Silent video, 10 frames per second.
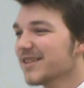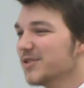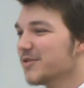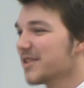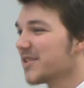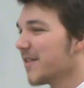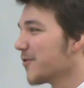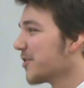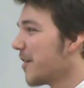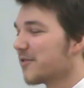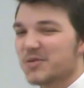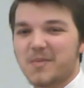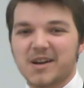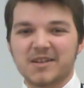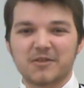so you can save yourself some
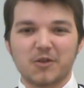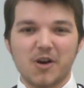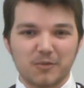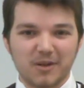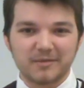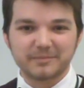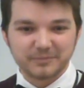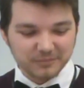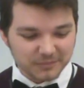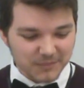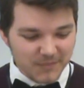money in the long run.